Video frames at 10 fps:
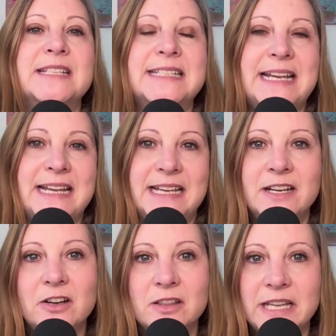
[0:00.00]
say in
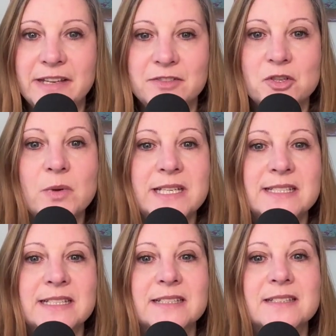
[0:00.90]
our life
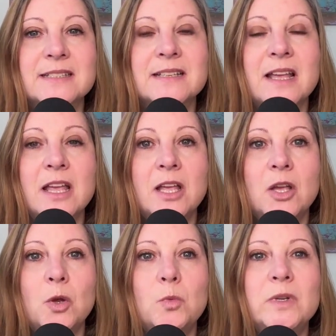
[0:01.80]
choices,
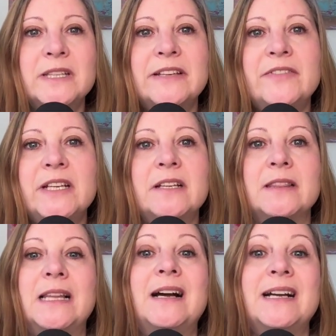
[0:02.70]
we're living a
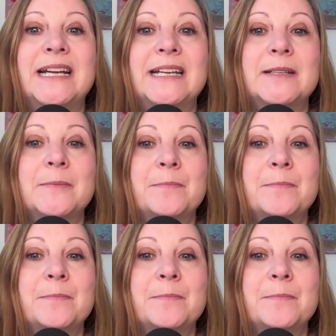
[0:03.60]
lie.